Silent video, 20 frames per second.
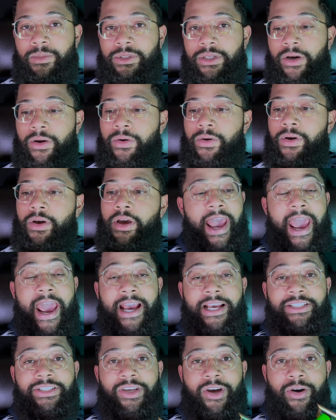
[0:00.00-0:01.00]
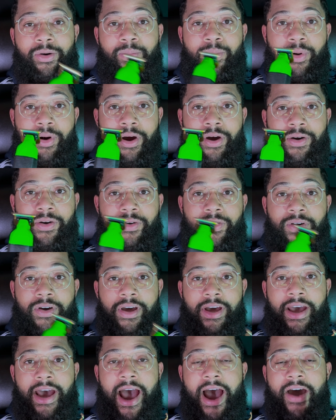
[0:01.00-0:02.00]
So XO Pro,
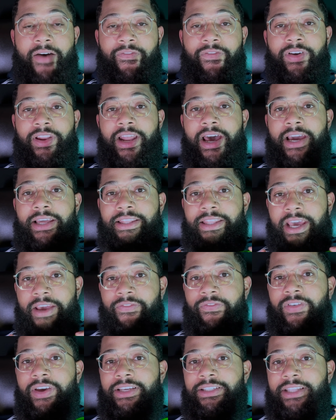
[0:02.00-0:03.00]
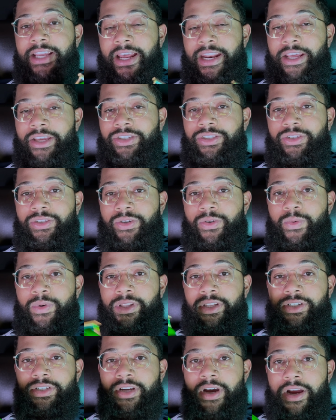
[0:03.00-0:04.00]
I feel like they fixed that issue with
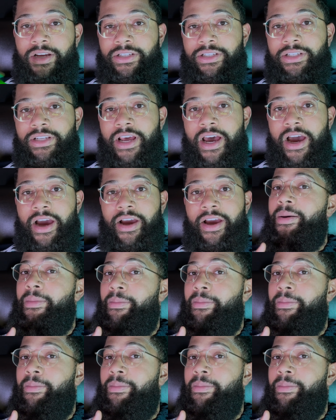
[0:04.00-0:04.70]
the charging dock,